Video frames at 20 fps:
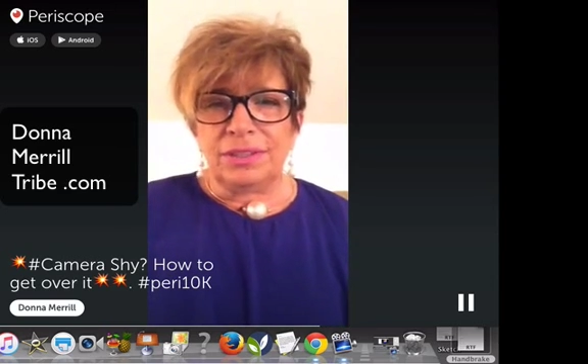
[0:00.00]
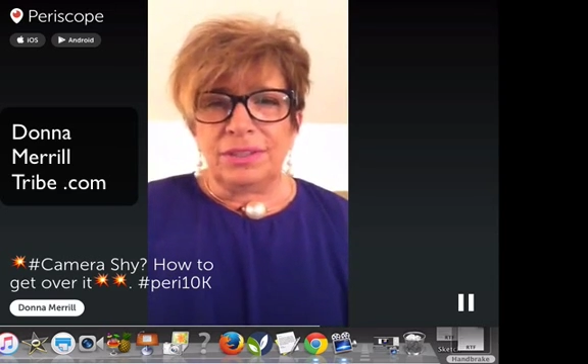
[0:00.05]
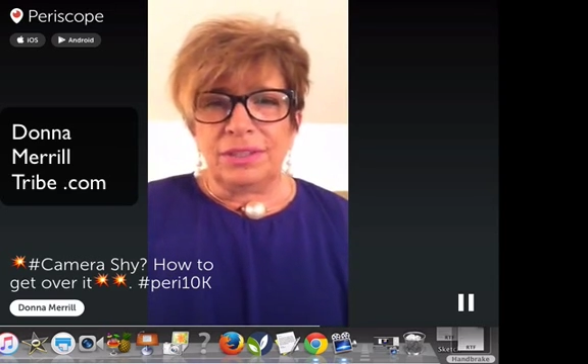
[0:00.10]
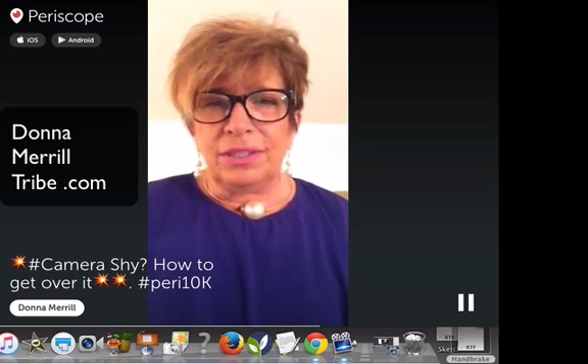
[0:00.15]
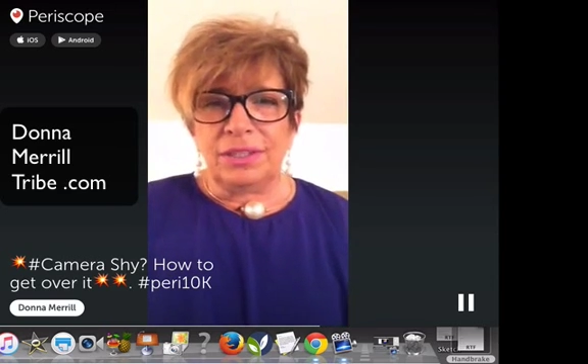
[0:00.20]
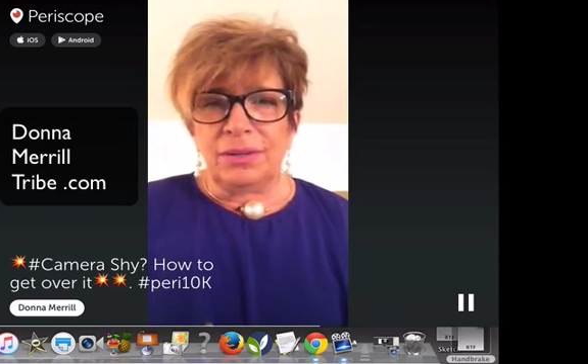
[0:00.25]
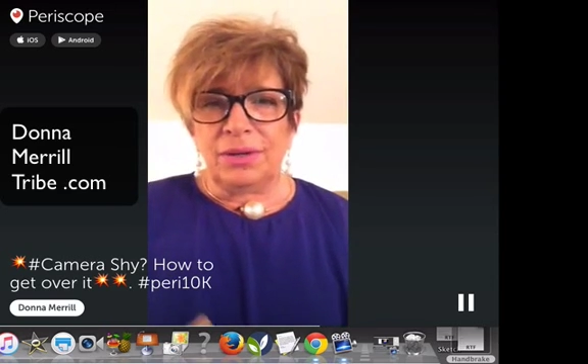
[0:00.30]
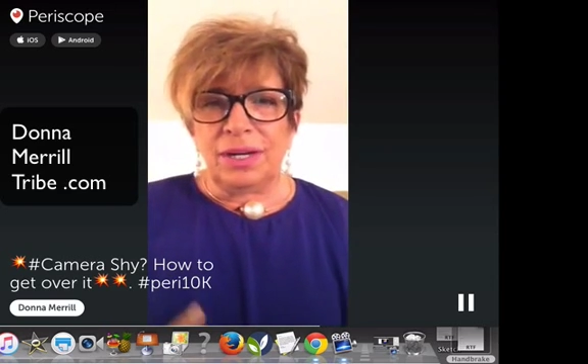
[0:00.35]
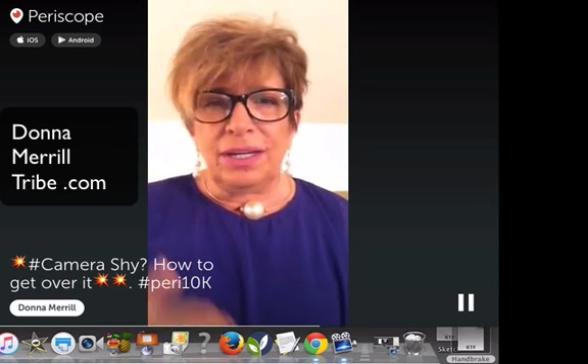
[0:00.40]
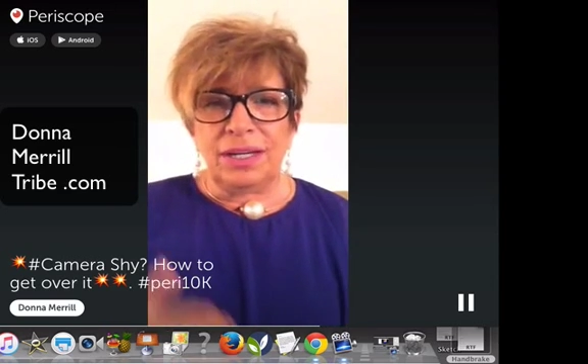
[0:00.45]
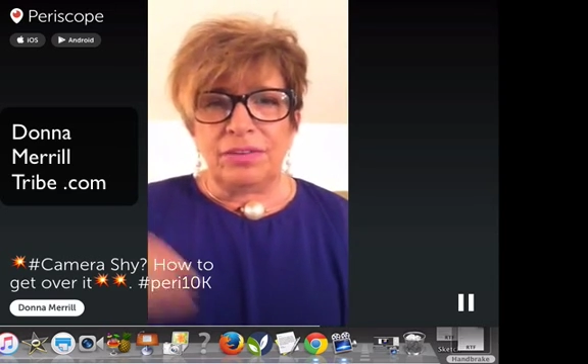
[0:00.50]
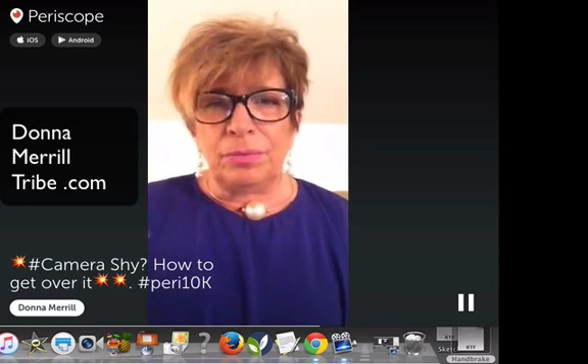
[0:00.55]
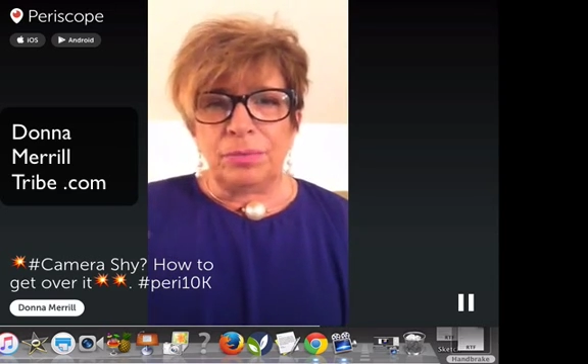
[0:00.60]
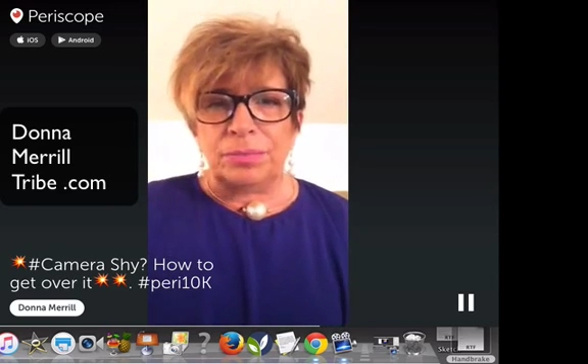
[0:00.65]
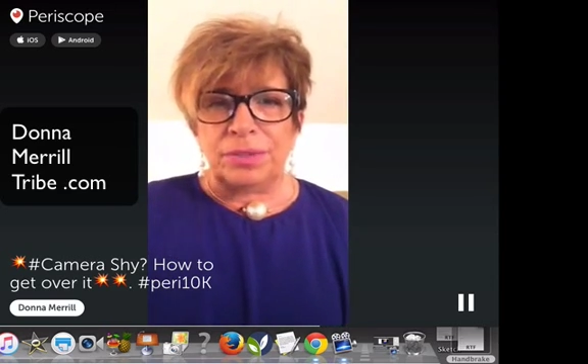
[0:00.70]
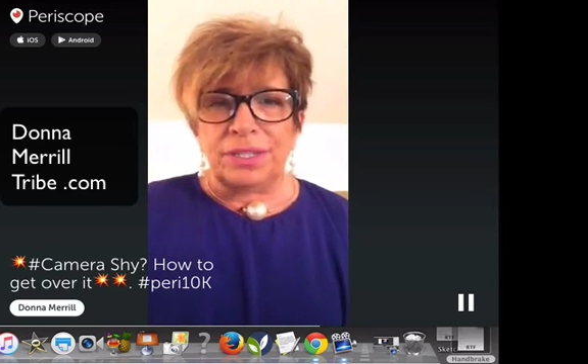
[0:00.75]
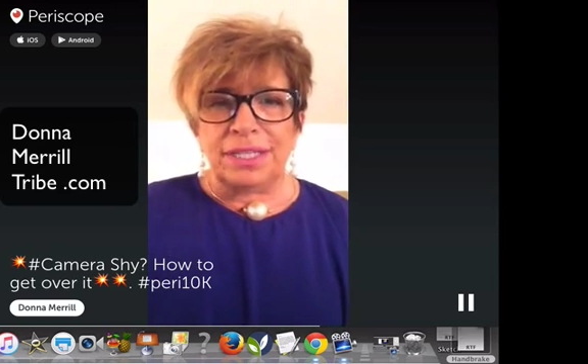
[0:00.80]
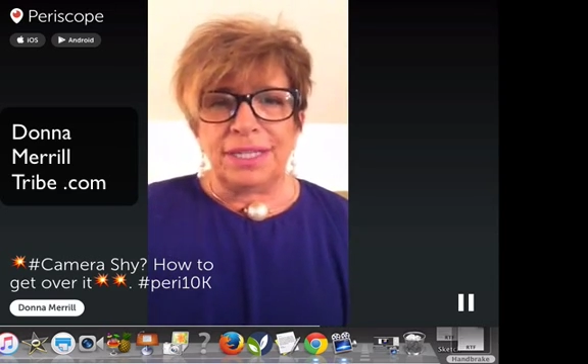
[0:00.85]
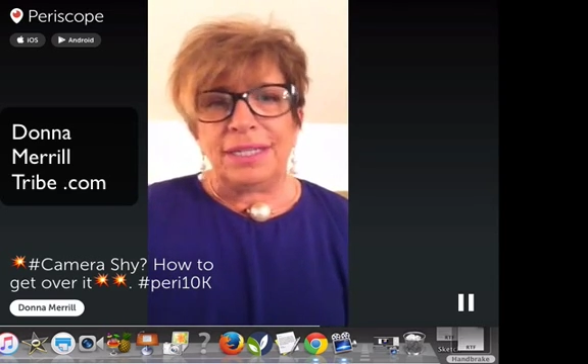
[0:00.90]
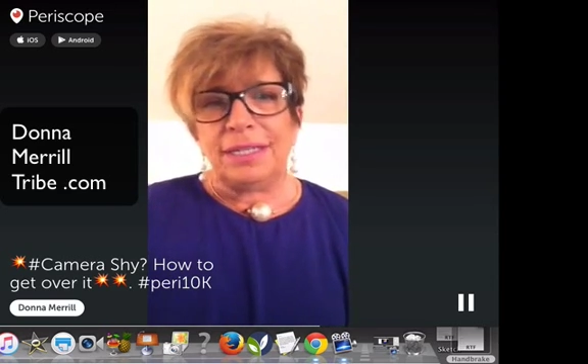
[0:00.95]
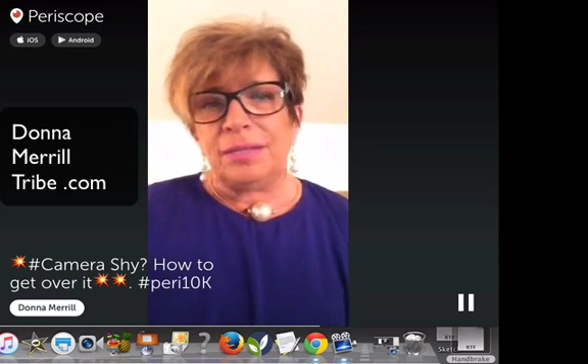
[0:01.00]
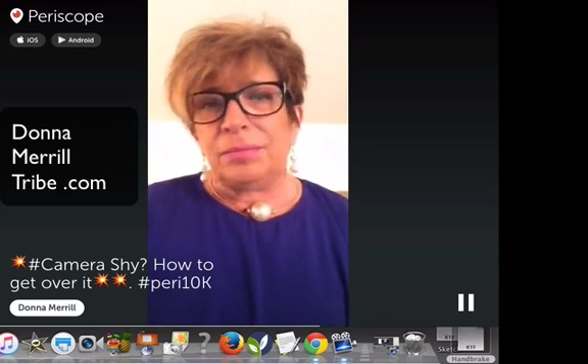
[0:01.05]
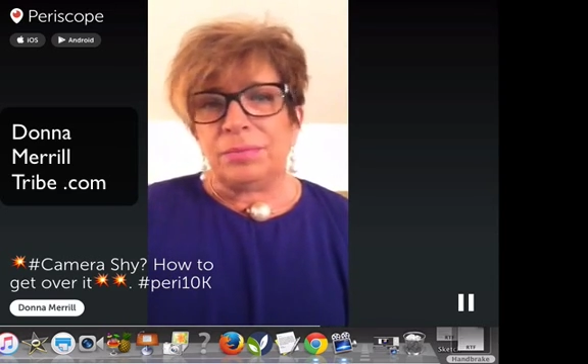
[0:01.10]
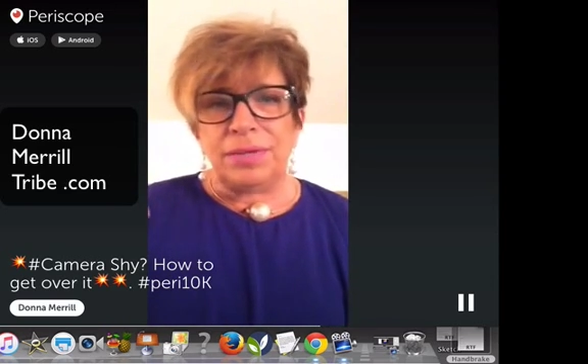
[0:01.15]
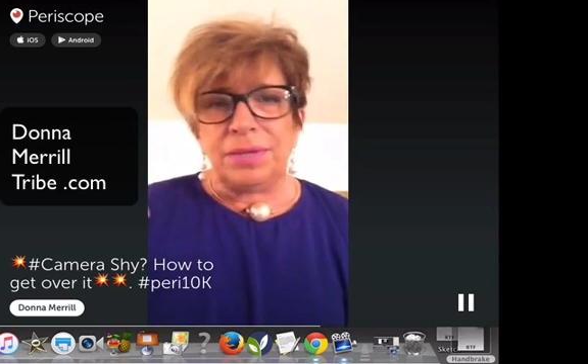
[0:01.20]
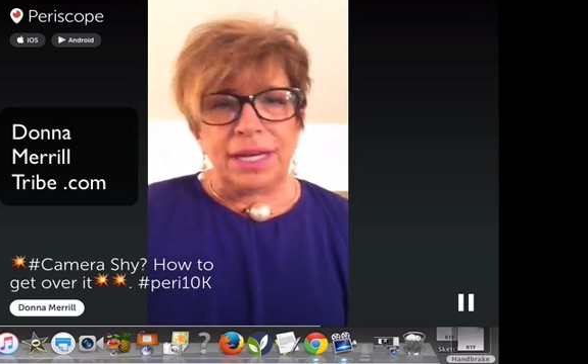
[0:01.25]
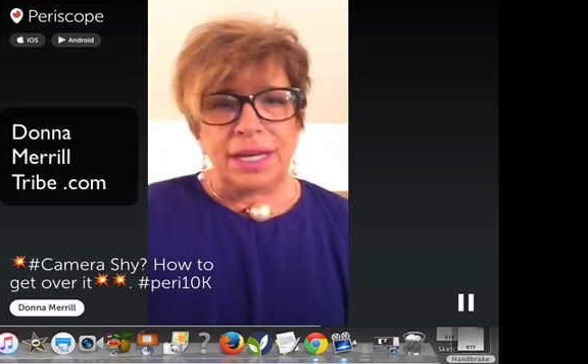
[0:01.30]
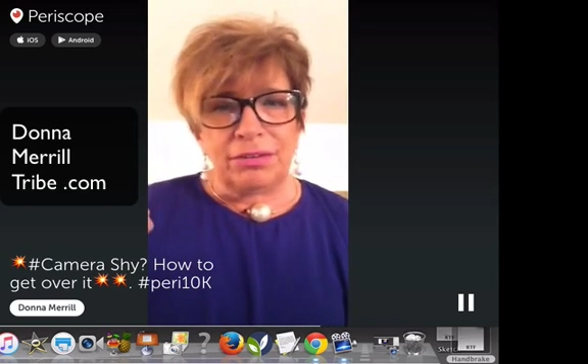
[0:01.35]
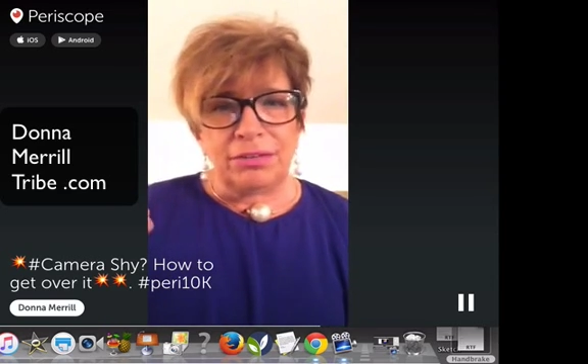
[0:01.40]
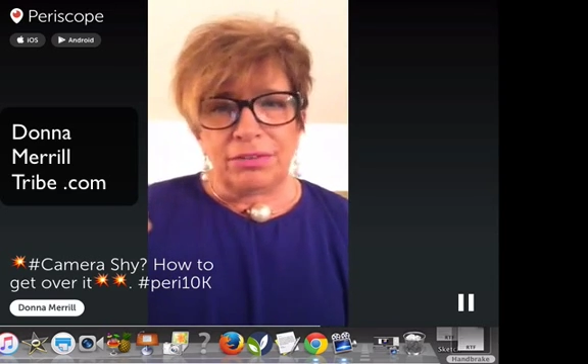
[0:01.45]
You know, I have a plain
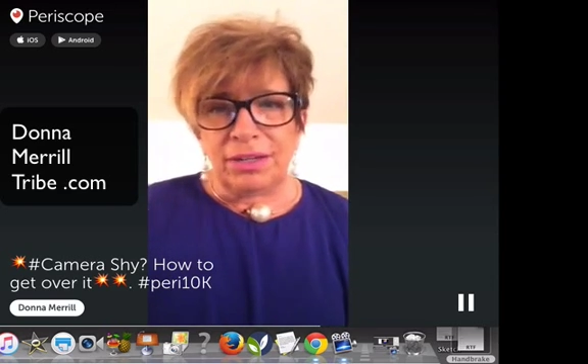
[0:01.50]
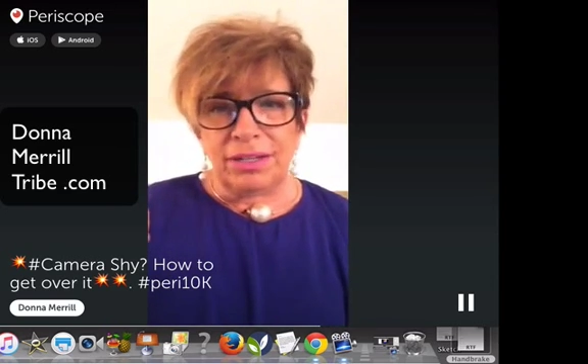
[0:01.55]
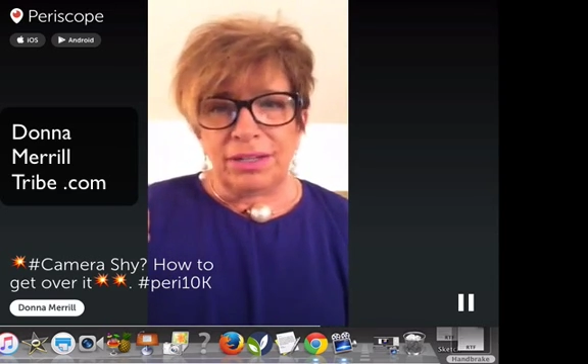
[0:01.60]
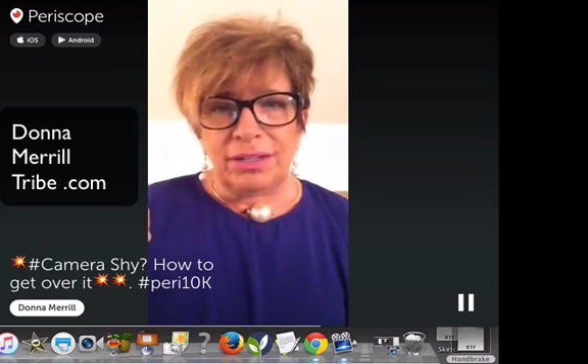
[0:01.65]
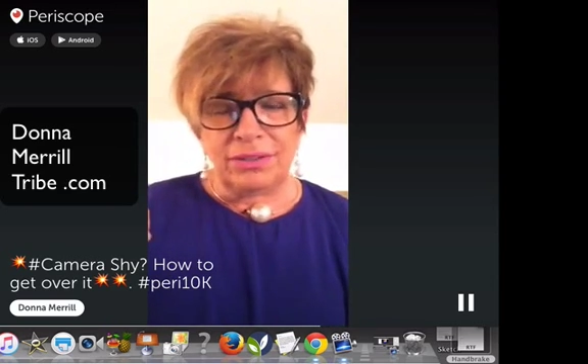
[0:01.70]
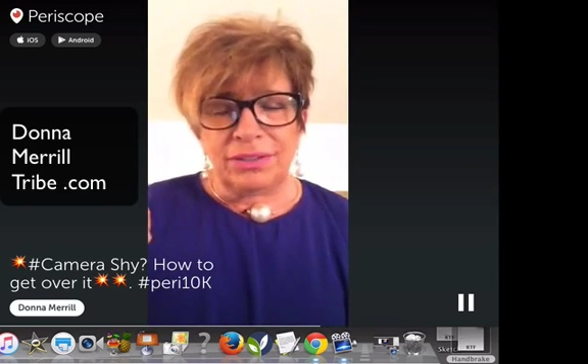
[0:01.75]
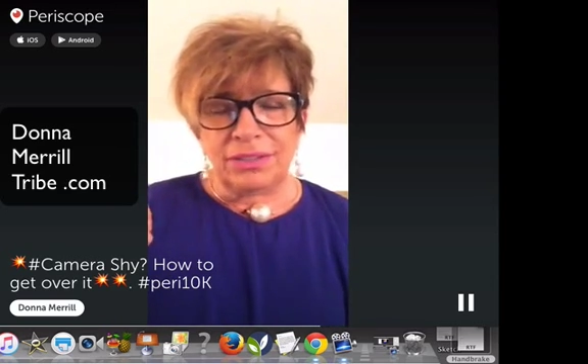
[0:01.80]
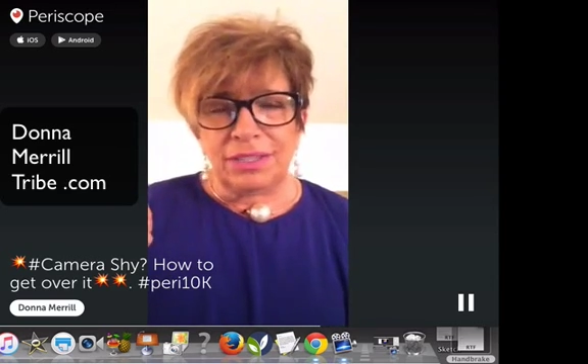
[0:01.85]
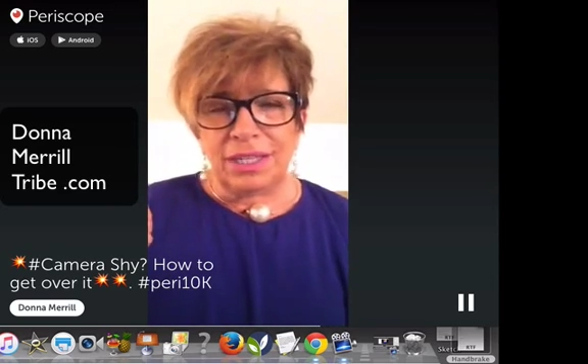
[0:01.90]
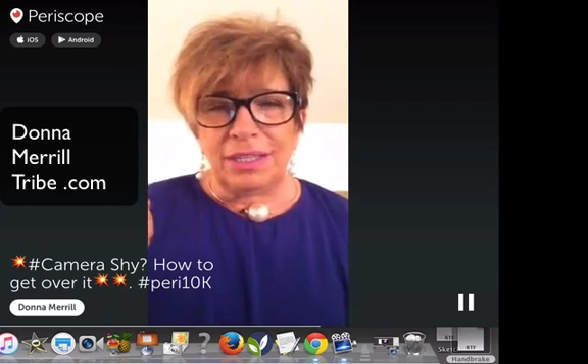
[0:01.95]
background.